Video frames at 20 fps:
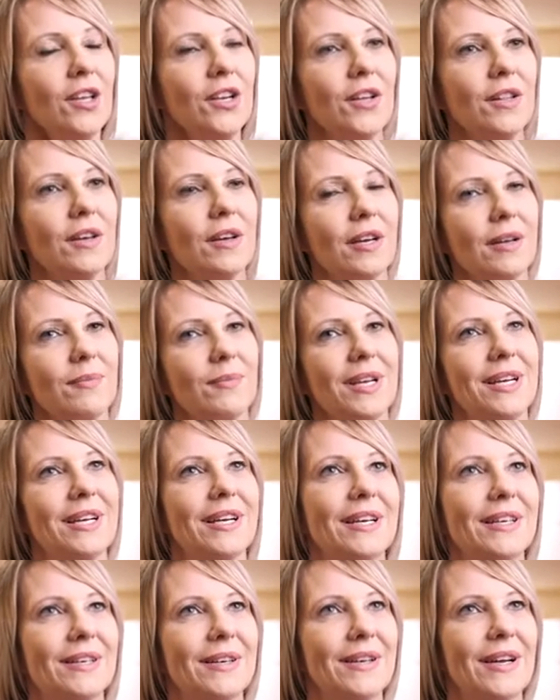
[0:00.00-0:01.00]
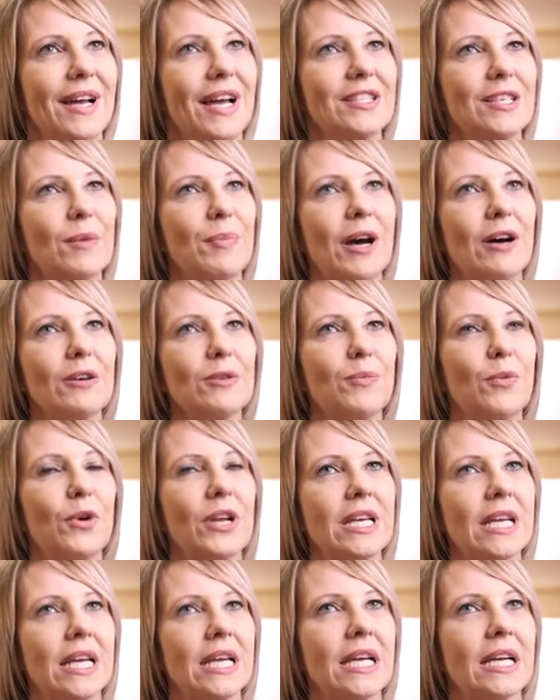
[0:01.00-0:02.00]
You know, it's about
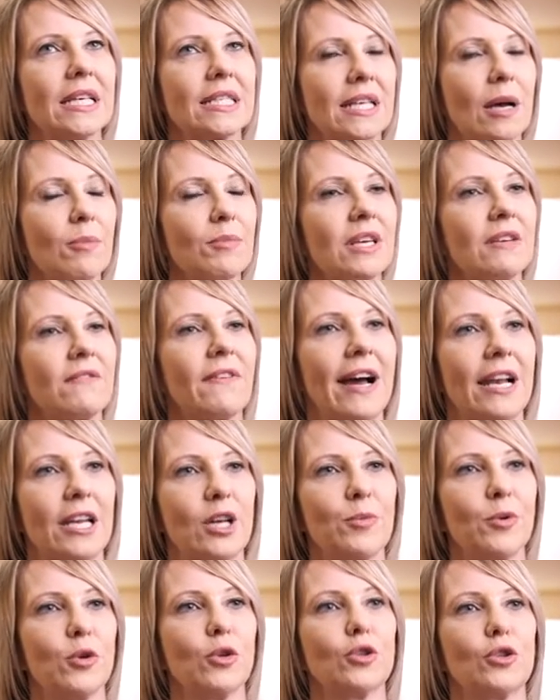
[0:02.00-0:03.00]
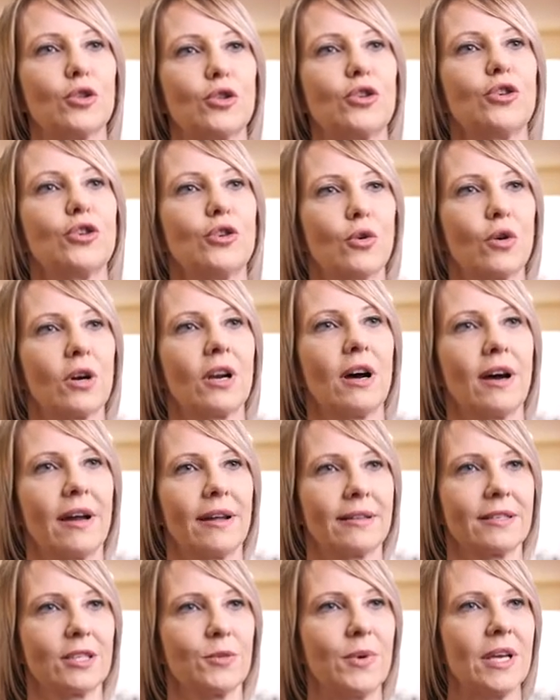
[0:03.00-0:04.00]
bringing something valuable to your
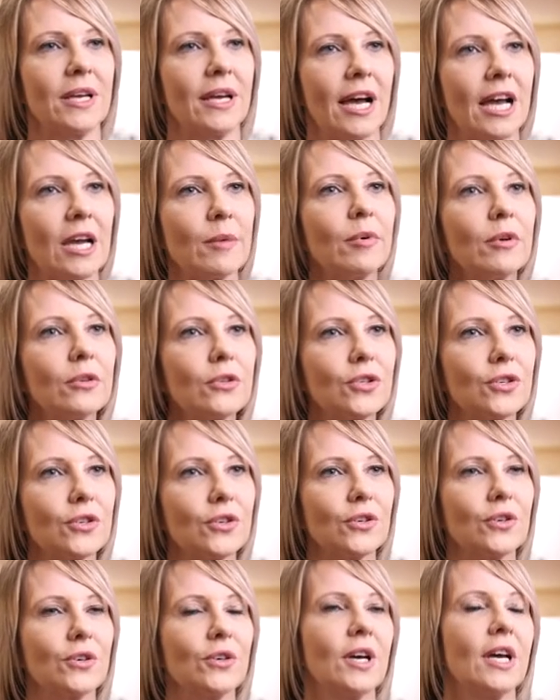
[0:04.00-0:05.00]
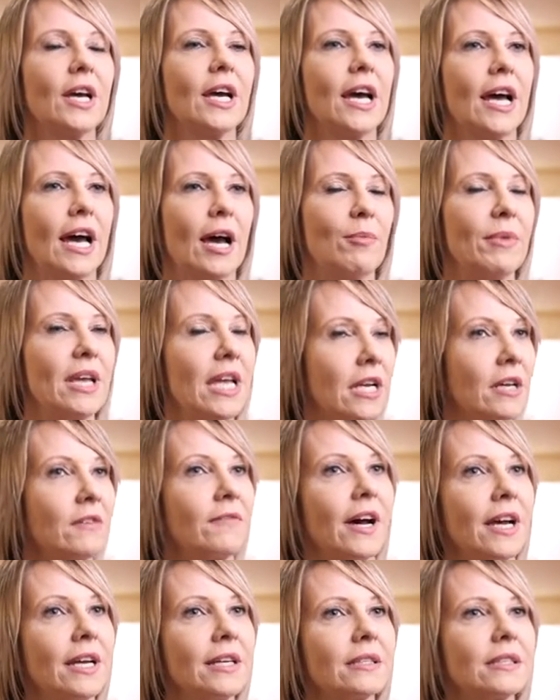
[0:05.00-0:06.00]
clients, being able to
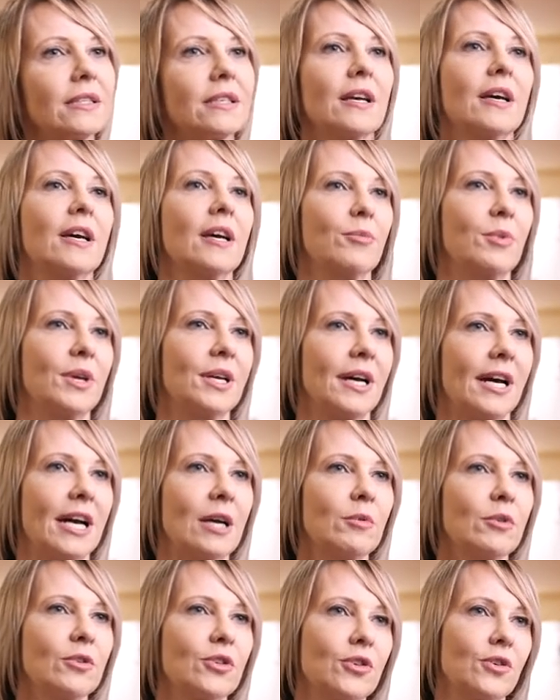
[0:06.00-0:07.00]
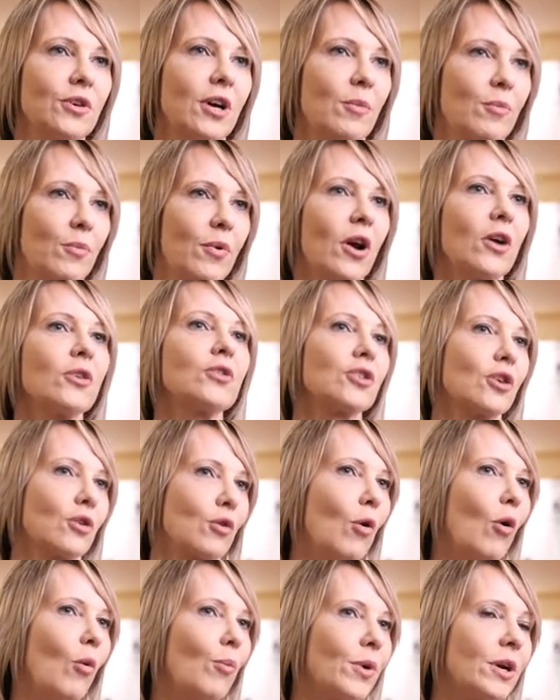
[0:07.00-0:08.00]
innovate, being able to approach a
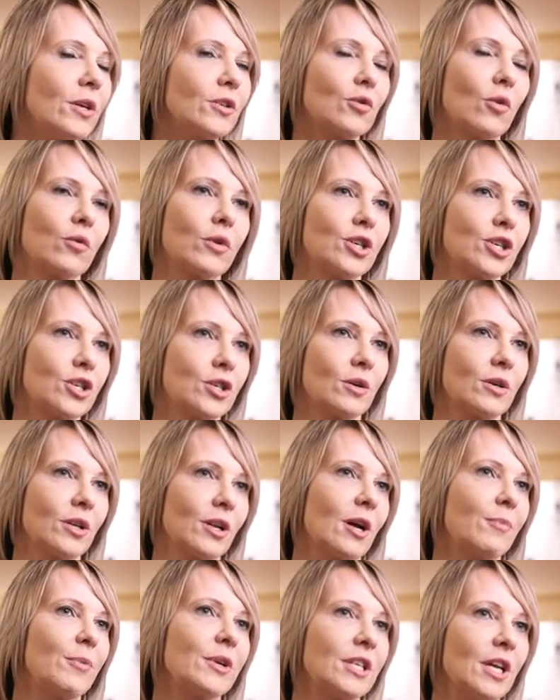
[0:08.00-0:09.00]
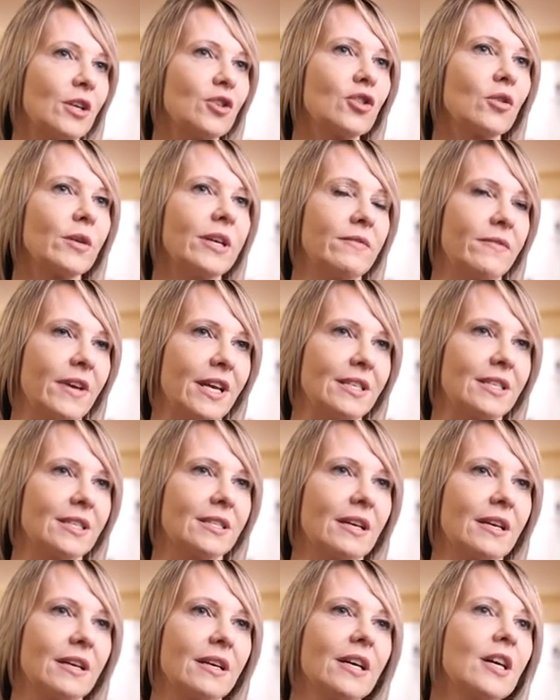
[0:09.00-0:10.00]
corporate or a potential
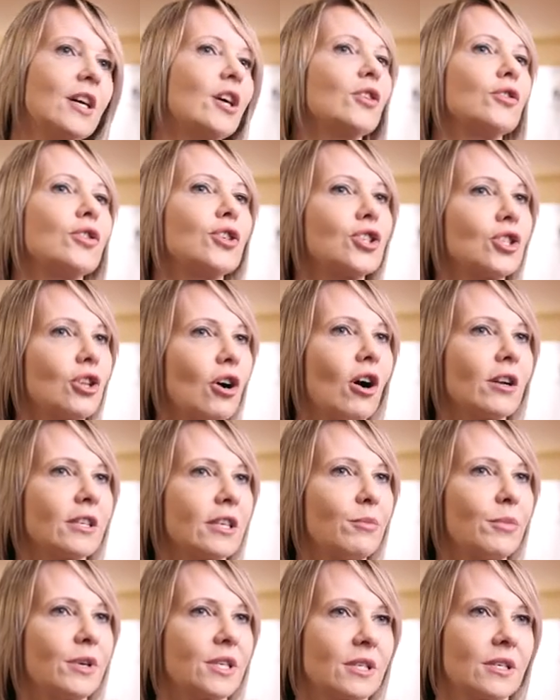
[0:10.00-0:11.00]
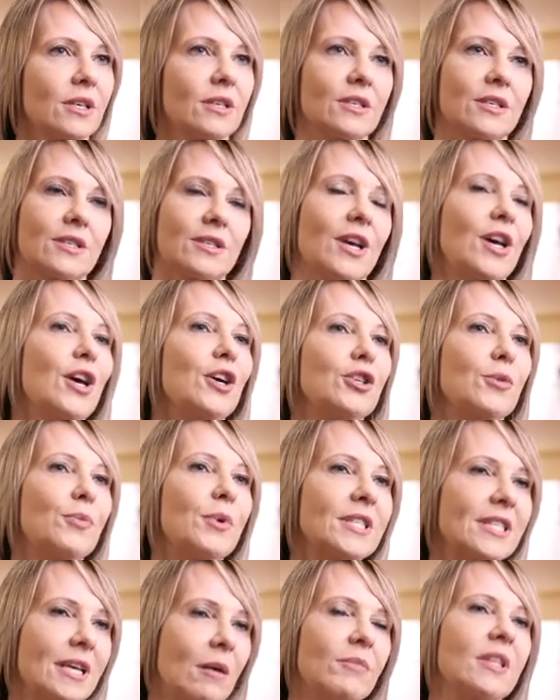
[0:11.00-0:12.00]
investor to start a business, to
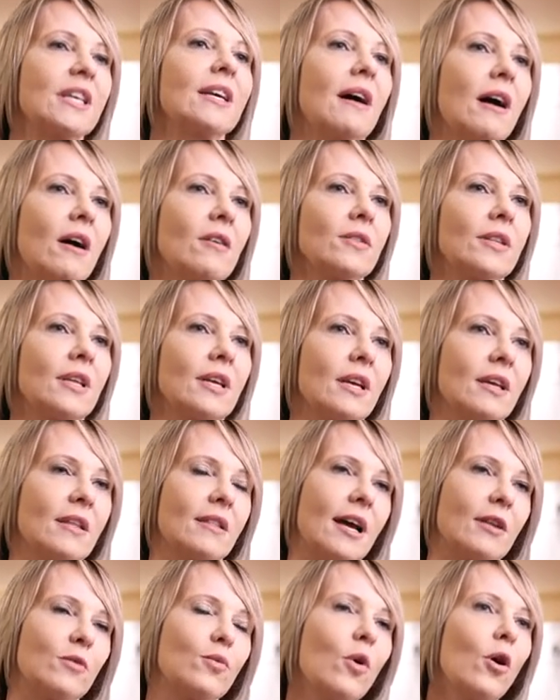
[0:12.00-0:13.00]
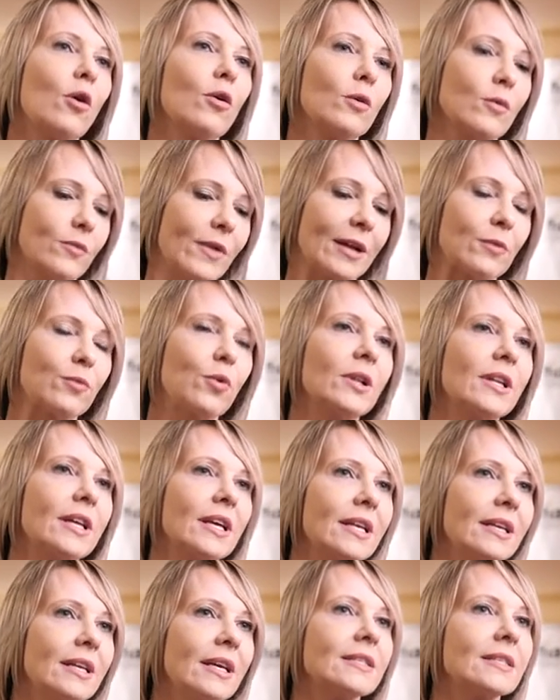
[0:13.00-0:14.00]
put something out there that will
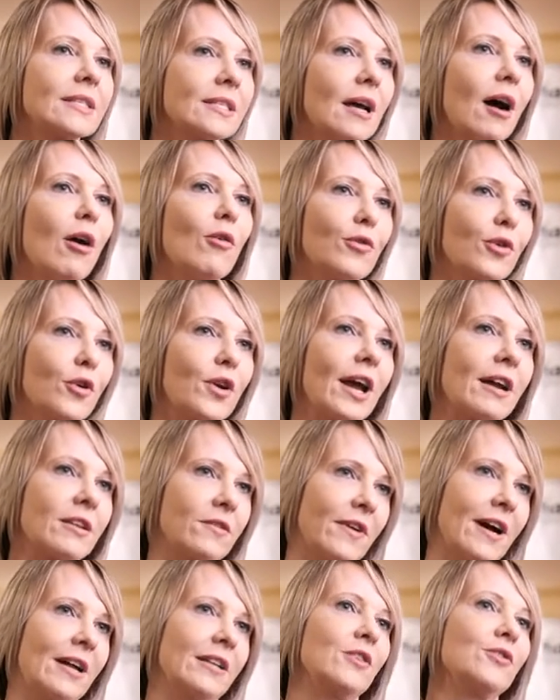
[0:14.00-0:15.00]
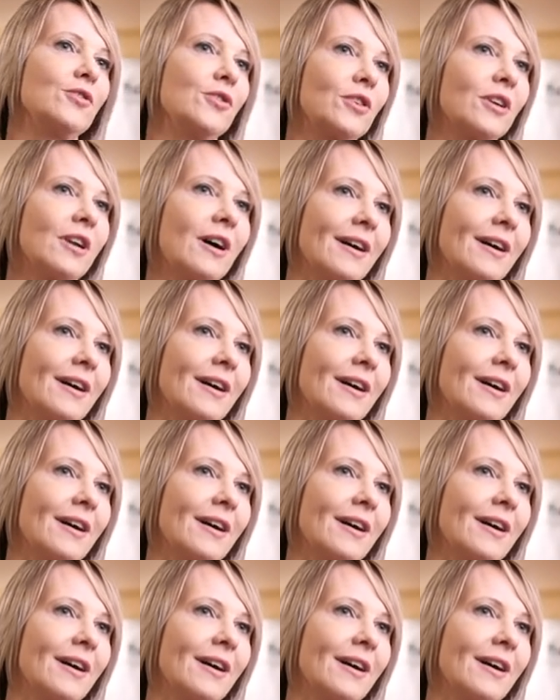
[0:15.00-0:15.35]
in itself create value to